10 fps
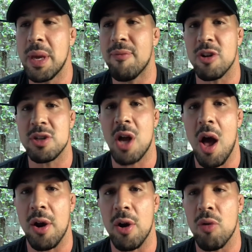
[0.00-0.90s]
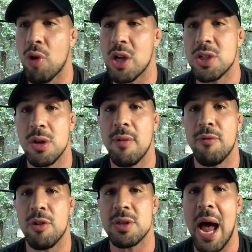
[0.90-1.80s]
sidekick on your
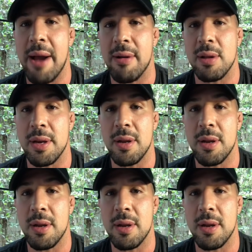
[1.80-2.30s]
own show.